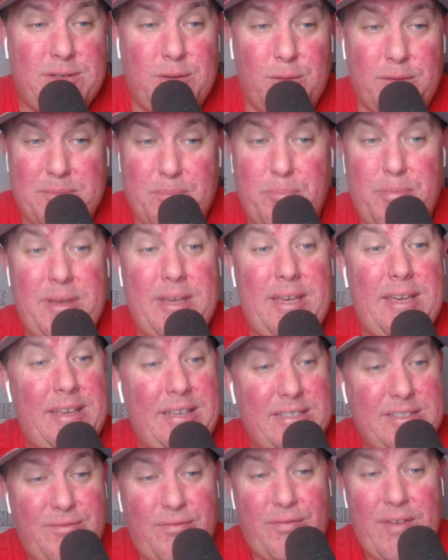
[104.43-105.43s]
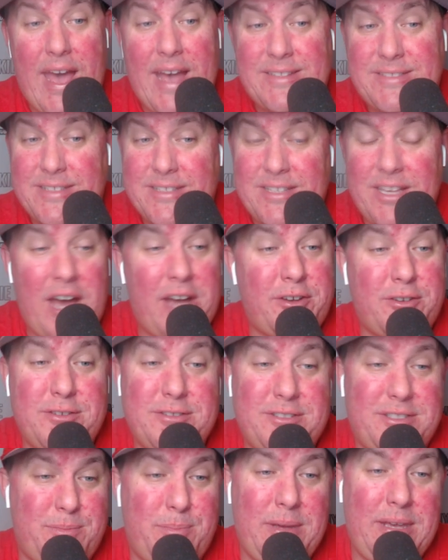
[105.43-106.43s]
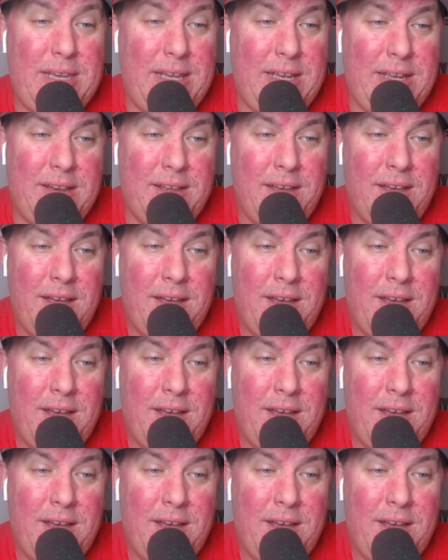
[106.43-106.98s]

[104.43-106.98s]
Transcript: So he's big, he's fast, he's got good speed.